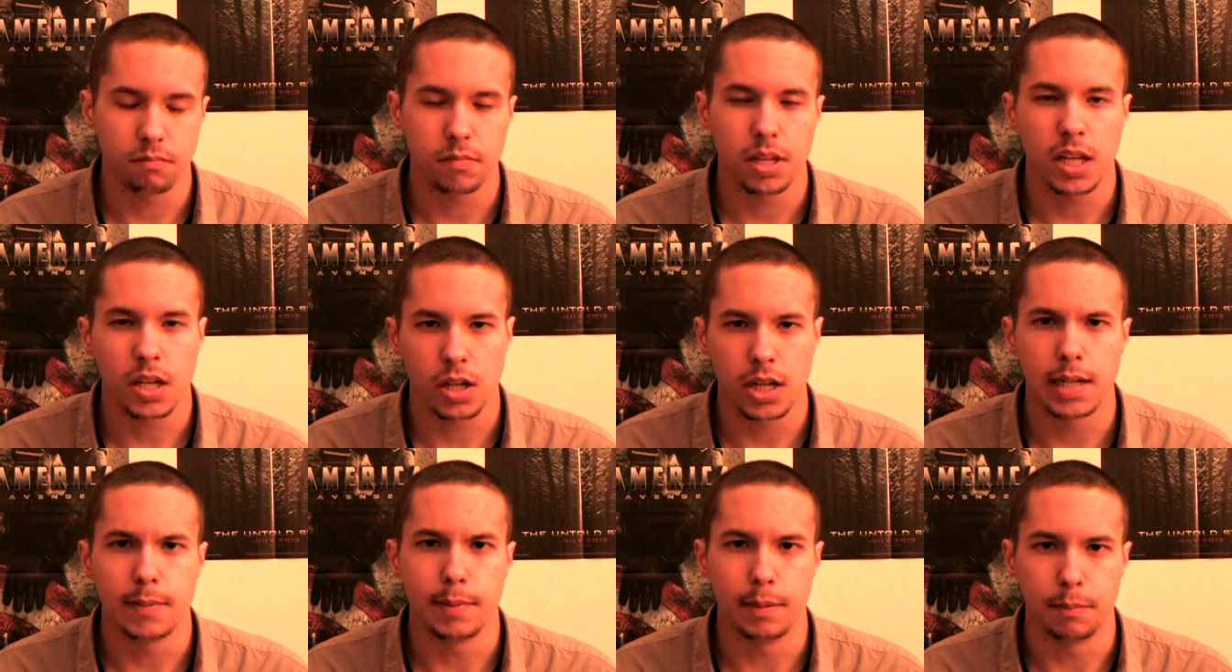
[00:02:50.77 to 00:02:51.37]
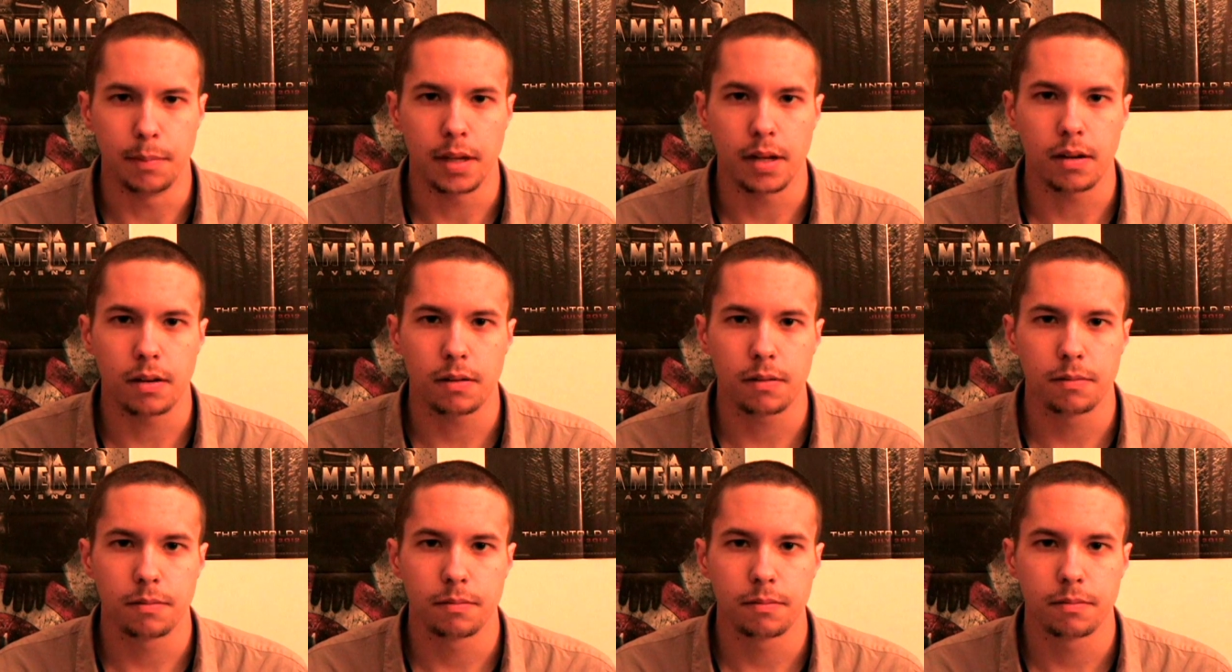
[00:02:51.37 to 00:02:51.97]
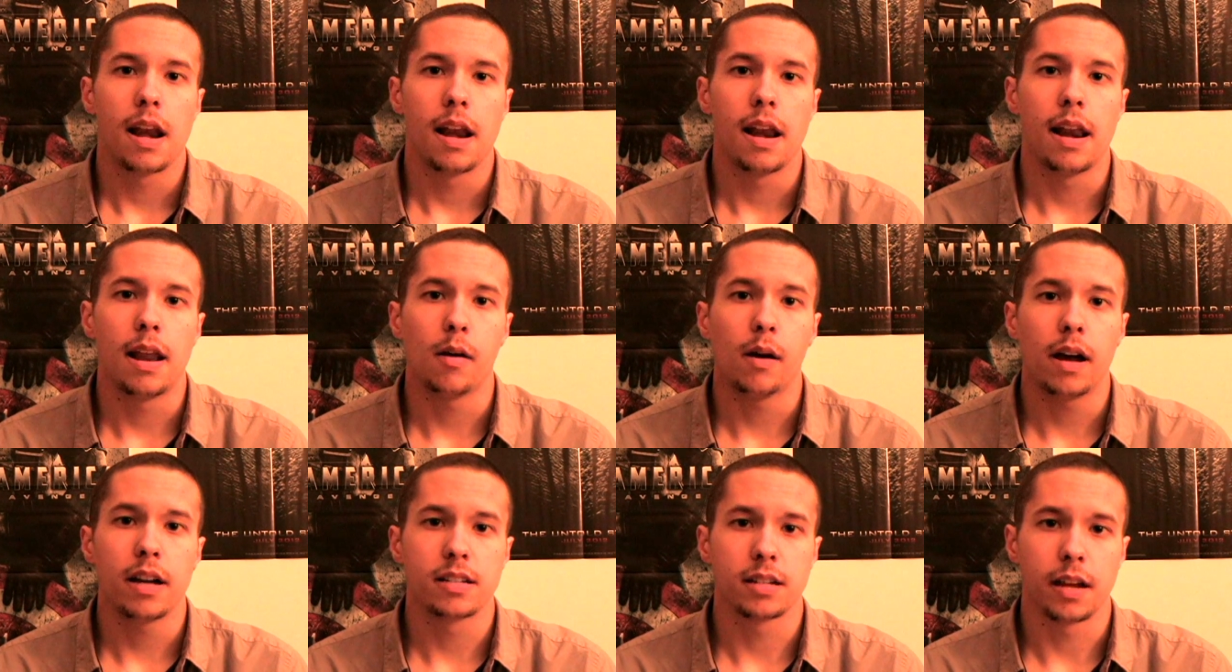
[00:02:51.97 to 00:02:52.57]
it could have been better.
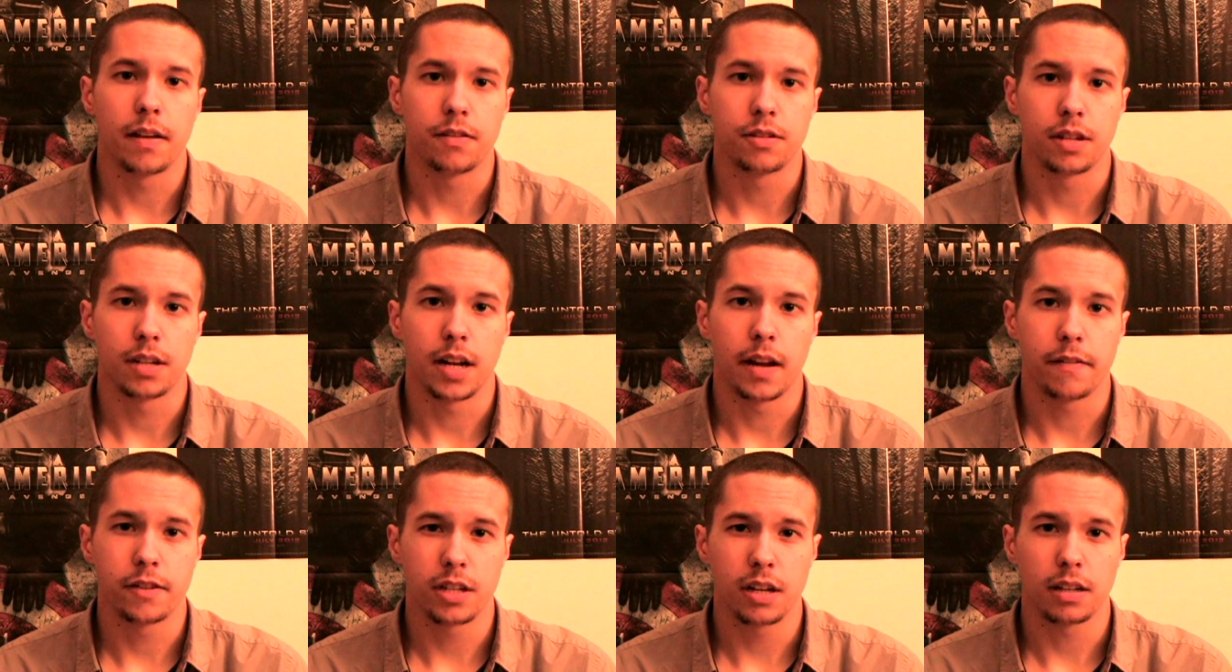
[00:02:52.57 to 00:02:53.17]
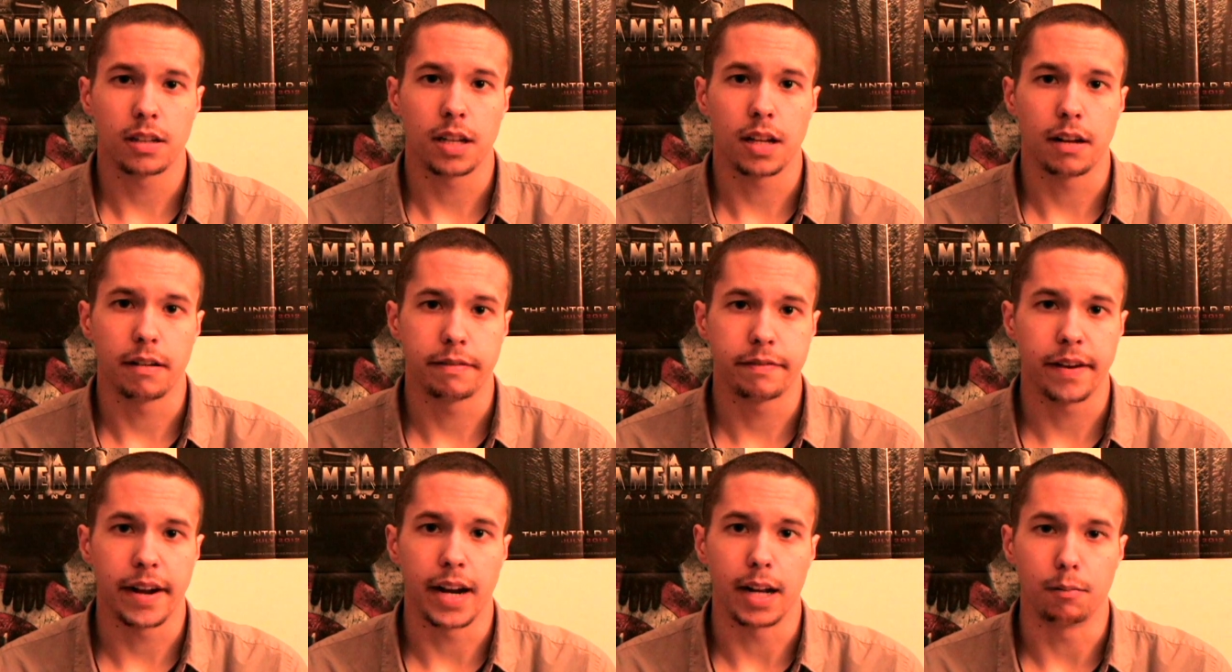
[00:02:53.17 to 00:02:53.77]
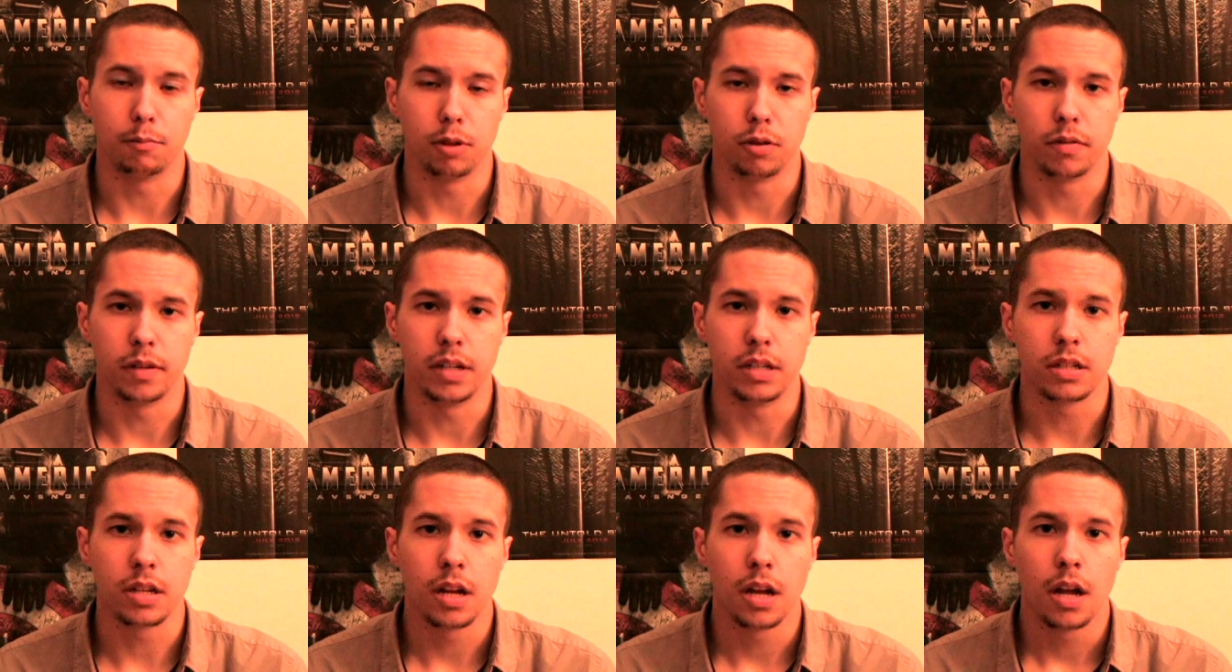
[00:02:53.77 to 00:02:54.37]
Now, as I've said, I've seen a lot of fighting
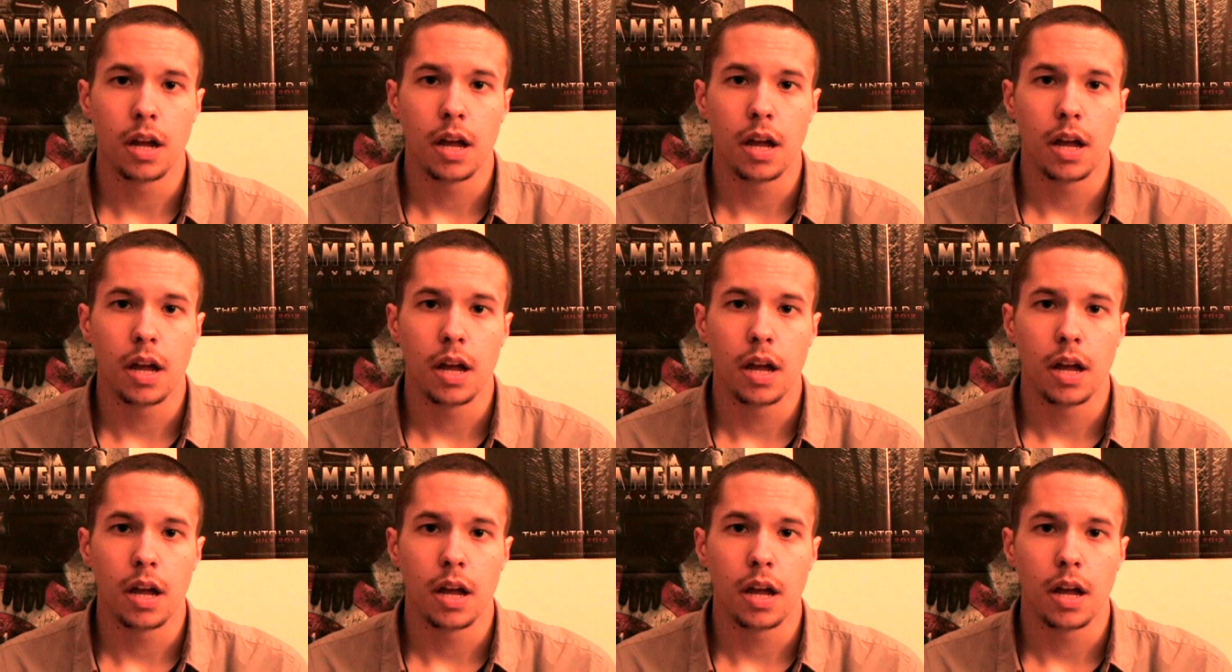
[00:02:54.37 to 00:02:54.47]
movies,